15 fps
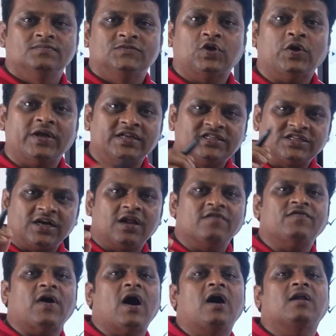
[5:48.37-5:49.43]
So, instead
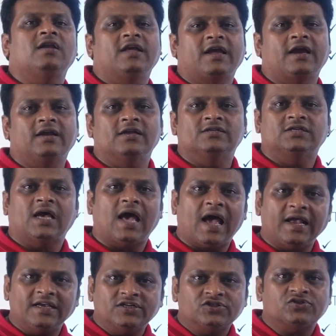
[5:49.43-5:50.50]
of hourly candles,
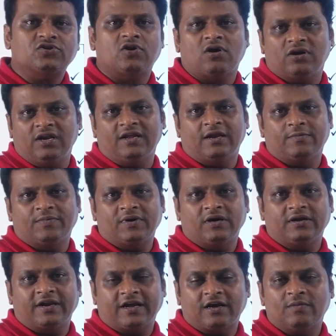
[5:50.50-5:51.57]
I strongly
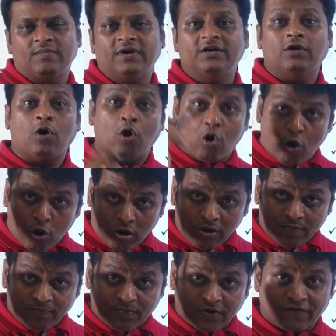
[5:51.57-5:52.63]
recommend
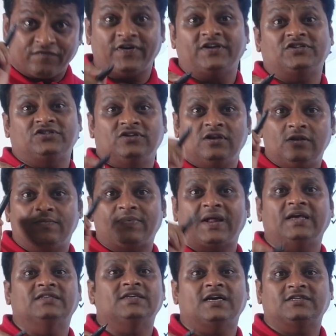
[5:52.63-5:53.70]
all professional
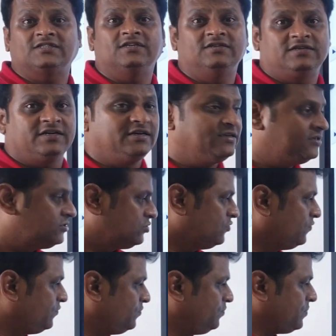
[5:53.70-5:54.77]
price action traders
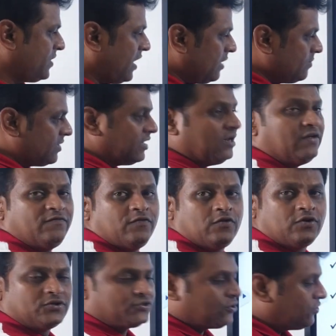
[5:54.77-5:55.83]
to primarily
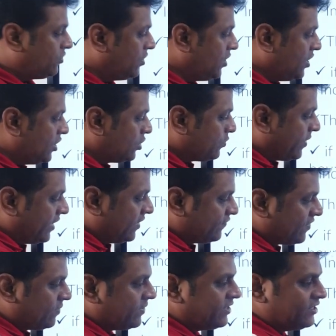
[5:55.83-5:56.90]
focus on
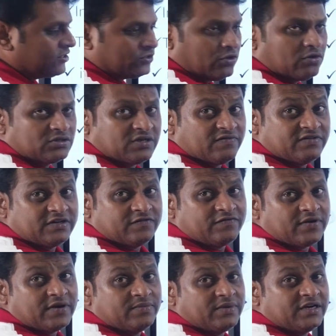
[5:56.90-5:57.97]
25 minutes or
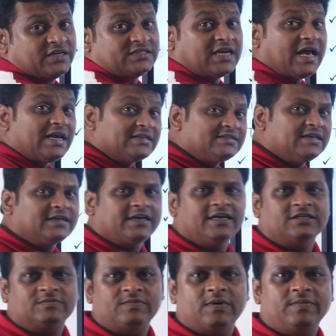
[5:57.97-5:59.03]
75 minutes, as the
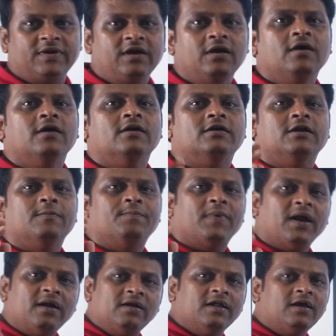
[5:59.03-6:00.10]
case may be,
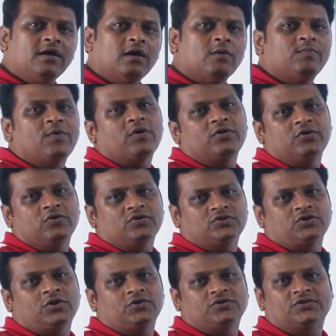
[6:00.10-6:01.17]
depending upon your
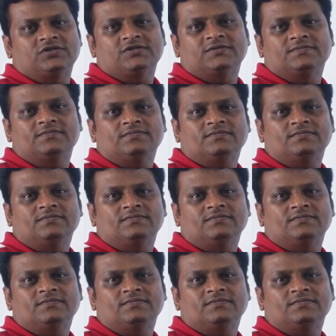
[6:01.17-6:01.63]
choice.